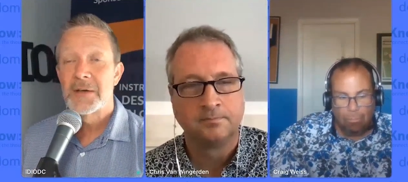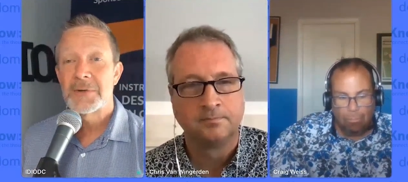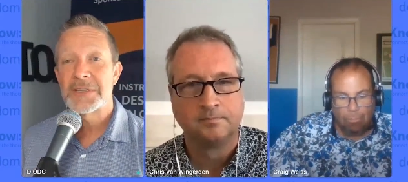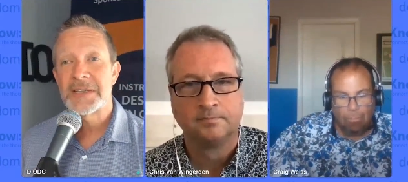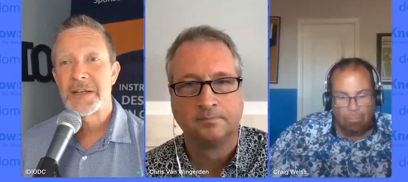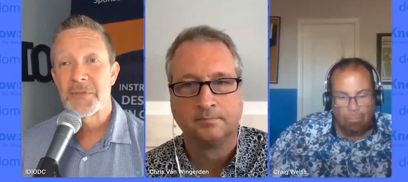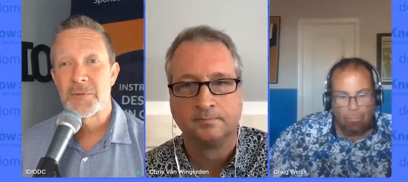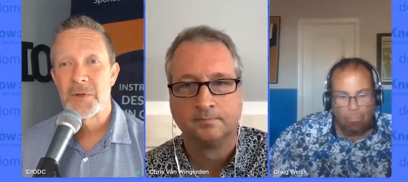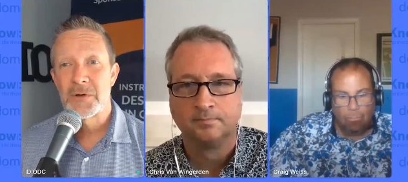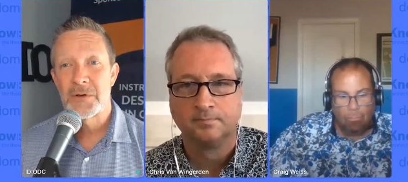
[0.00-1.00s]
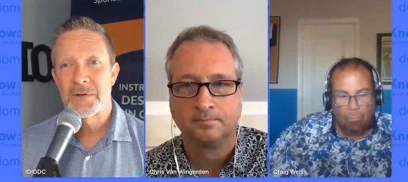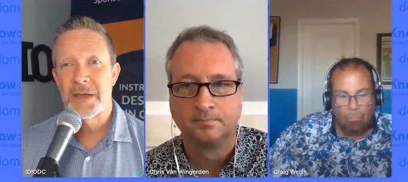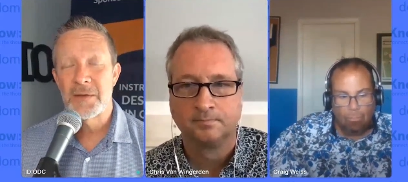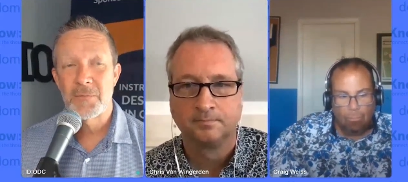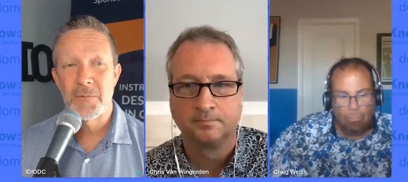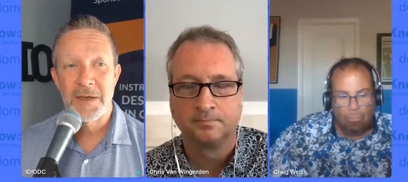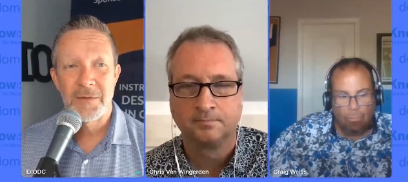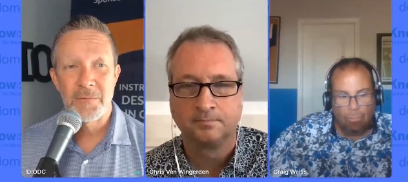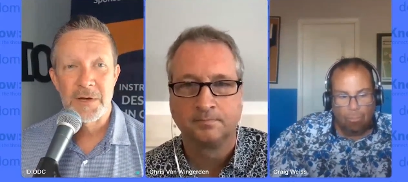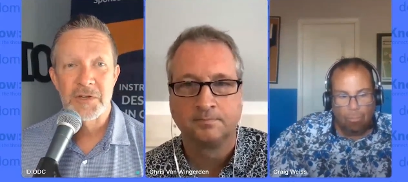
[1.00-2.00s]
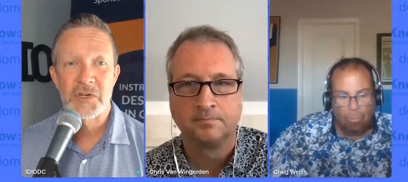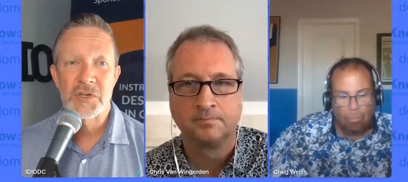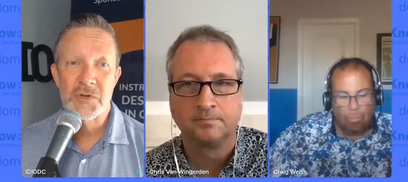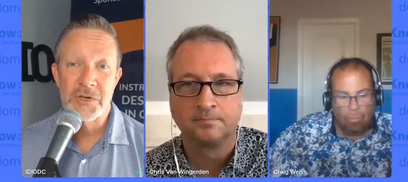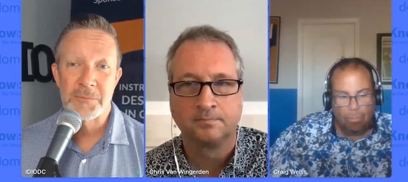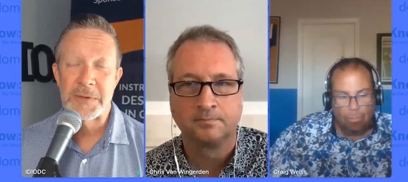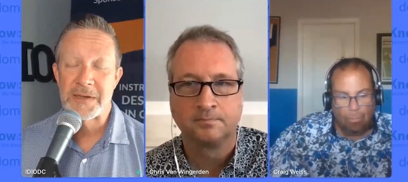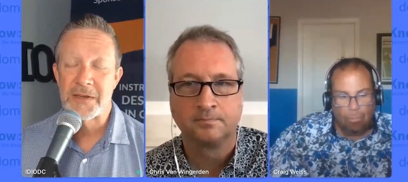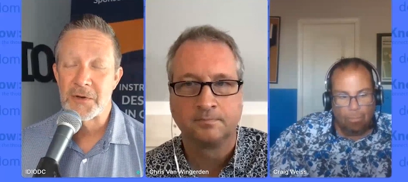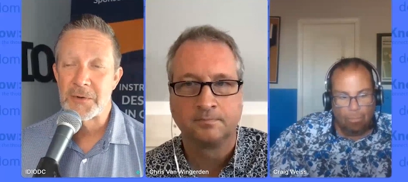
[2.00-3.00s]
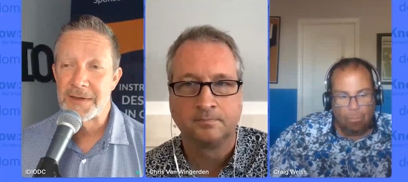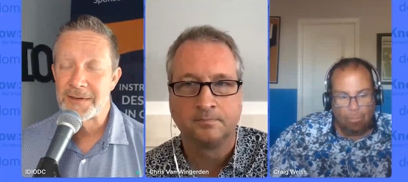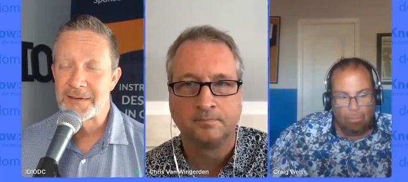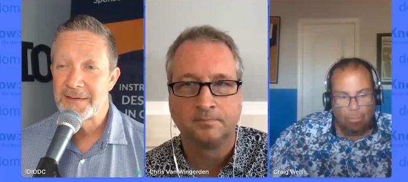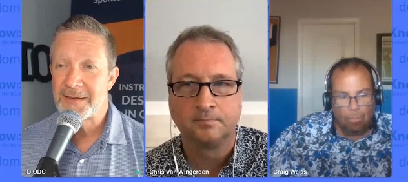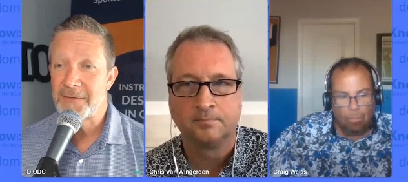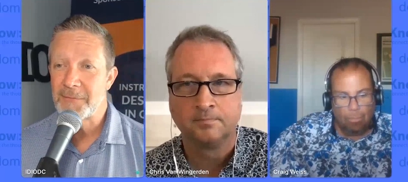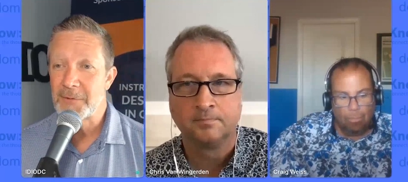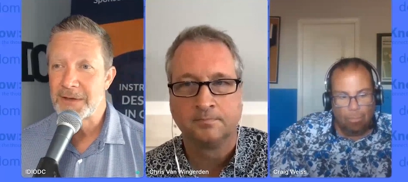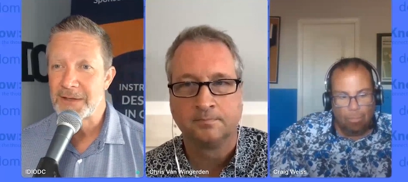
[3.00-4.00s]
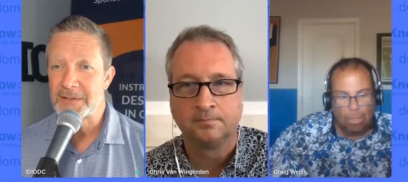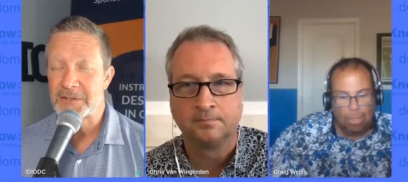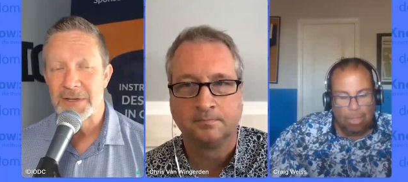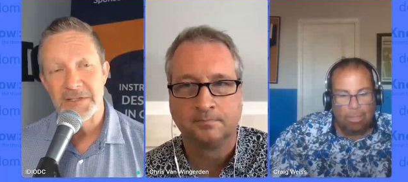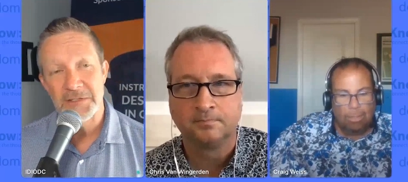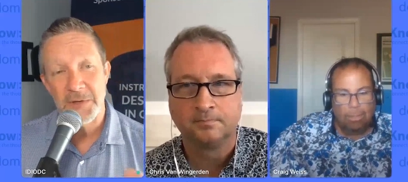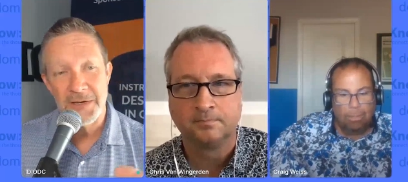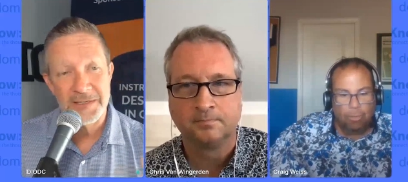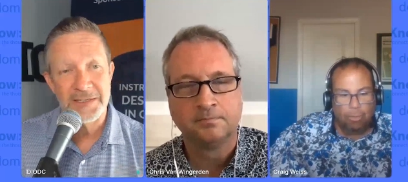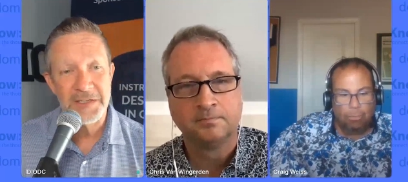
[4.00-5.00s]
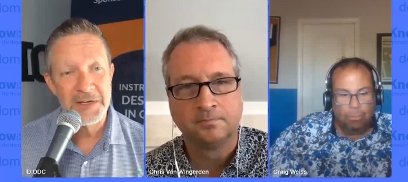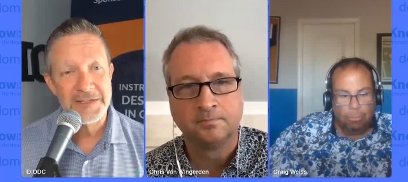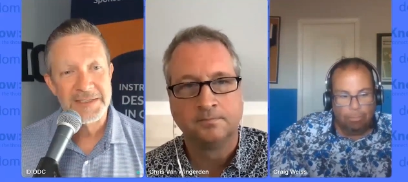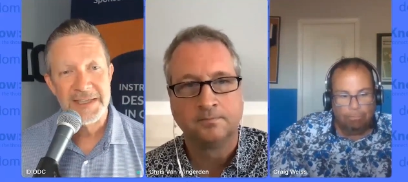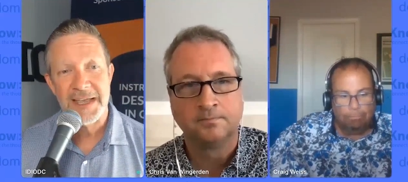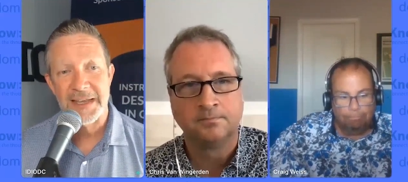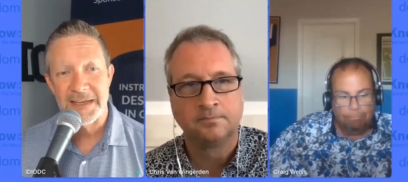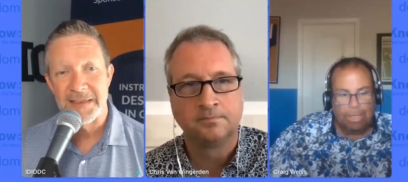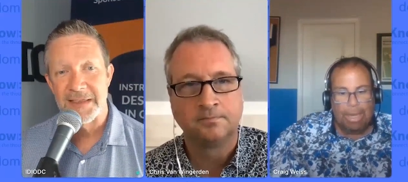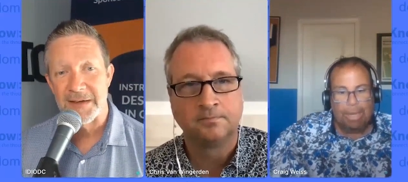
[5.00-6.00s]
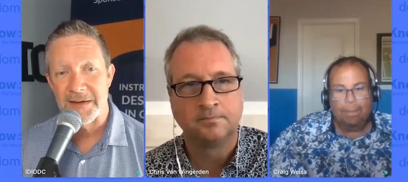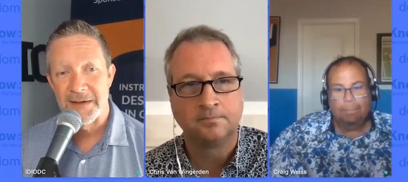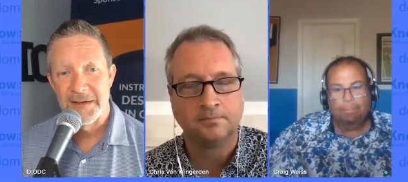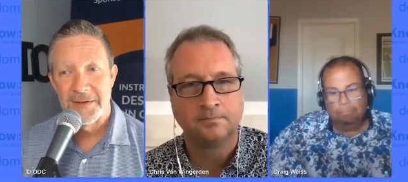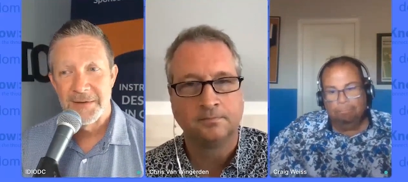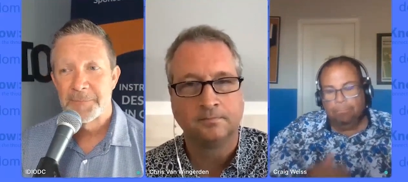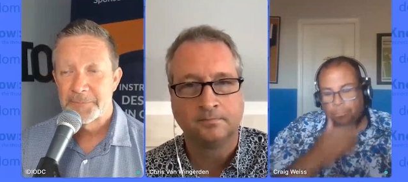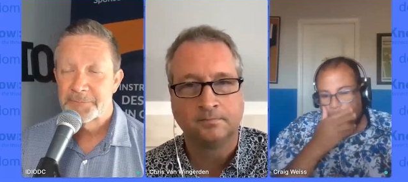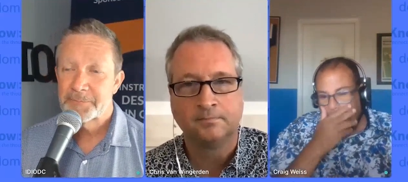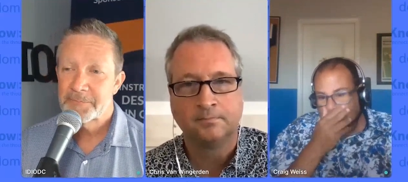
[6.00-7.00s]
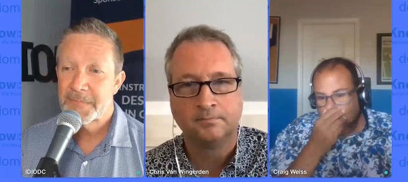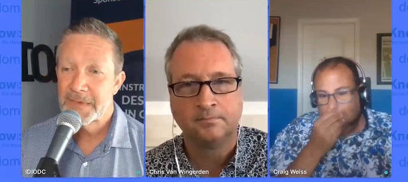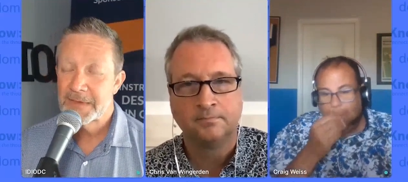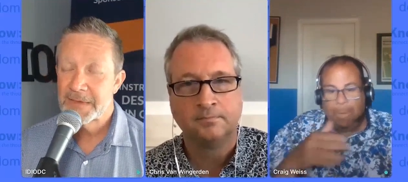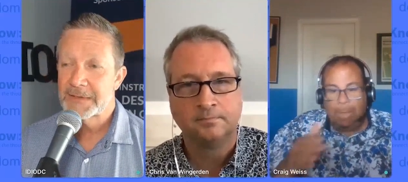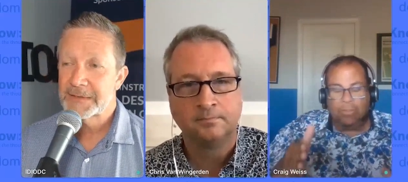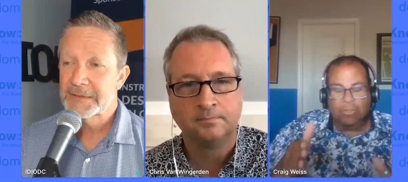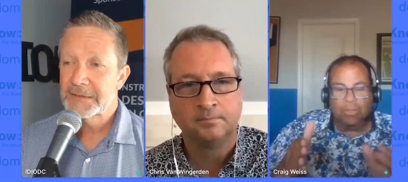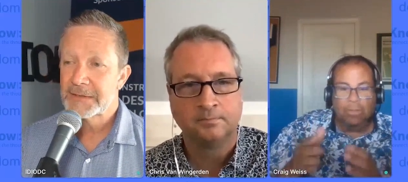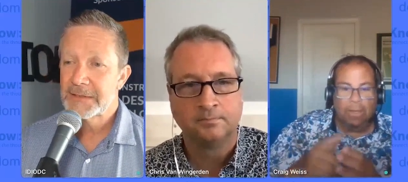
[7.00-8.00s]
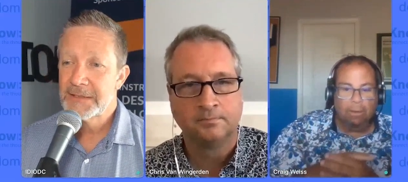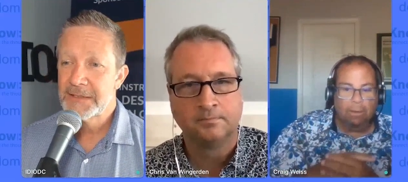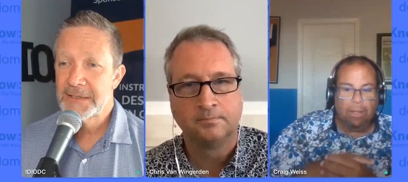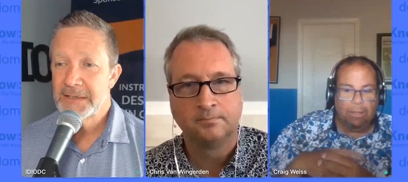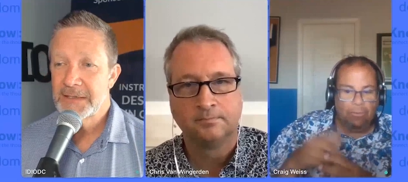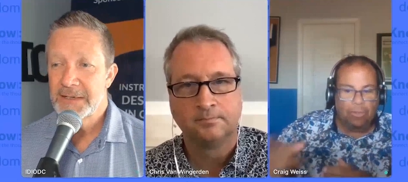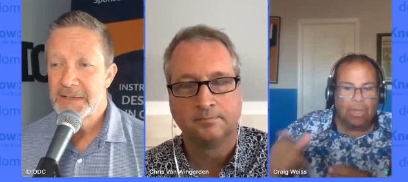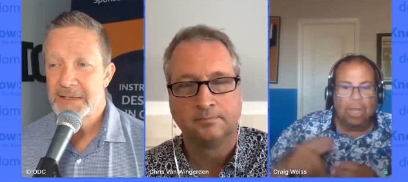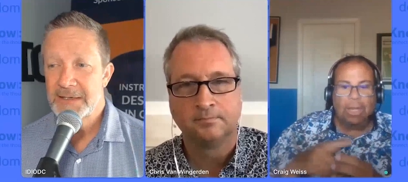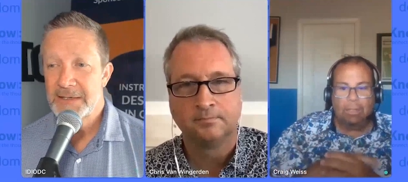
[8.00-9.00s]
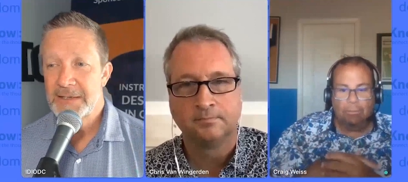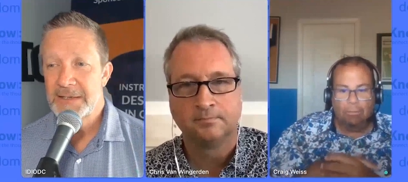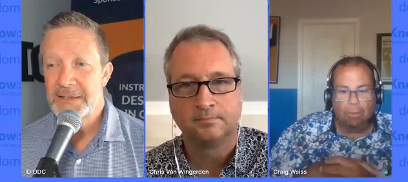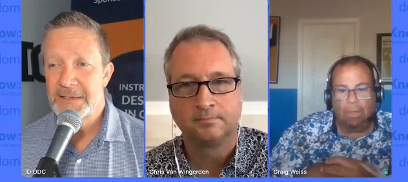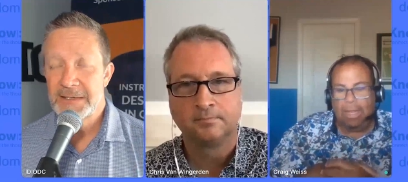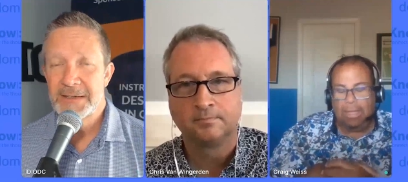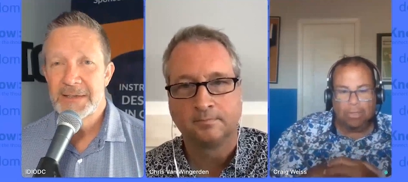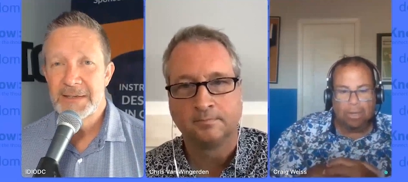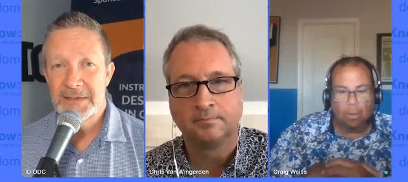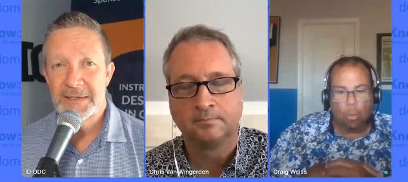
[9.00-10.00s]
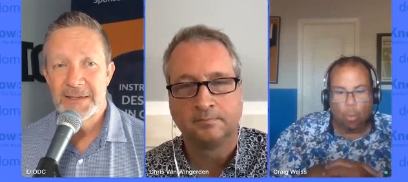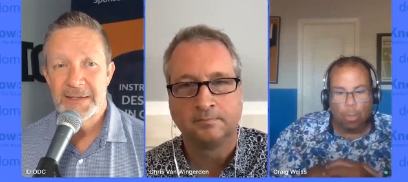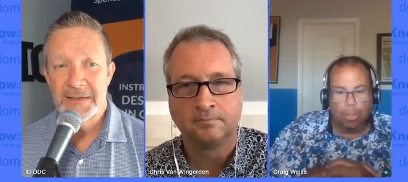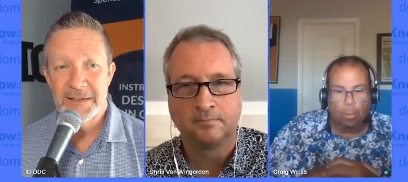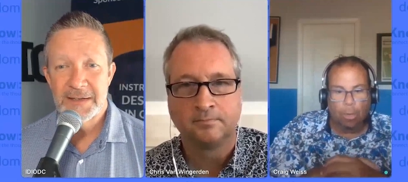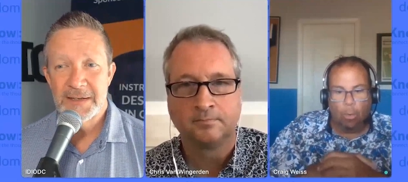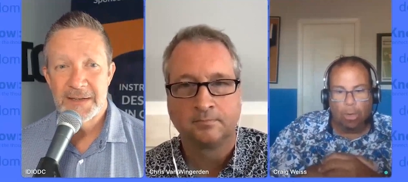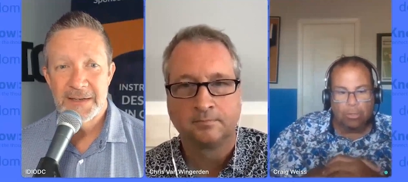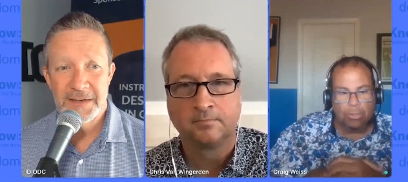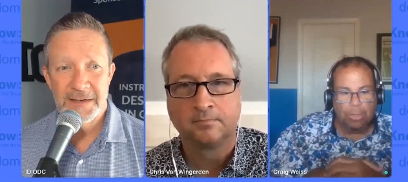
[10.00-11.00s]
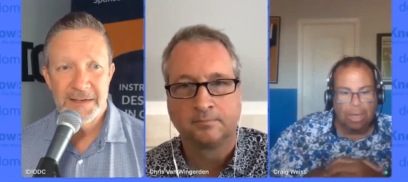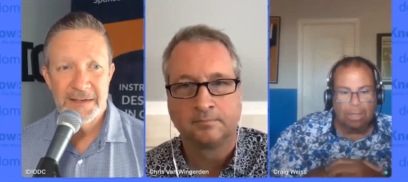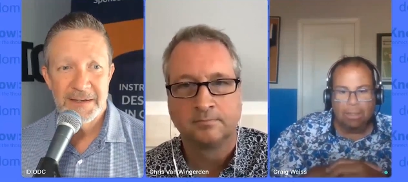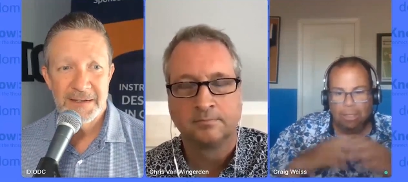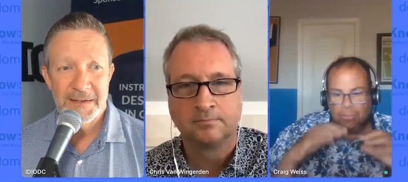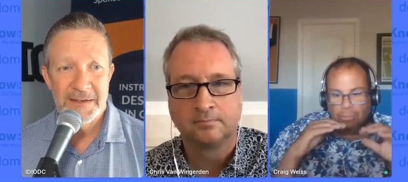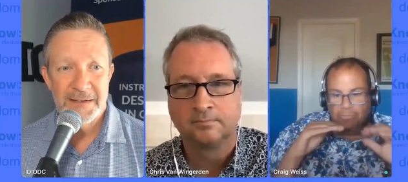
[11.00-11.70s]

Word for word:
Speaker 1: what's down the road, and, and, and where should it be going and whatnot. So I just wanted to toss that in
Speaker 2: yeah. there. Yeah, I'm going to bounce in there. I just kind of glanced at a, you know, a question. I think it's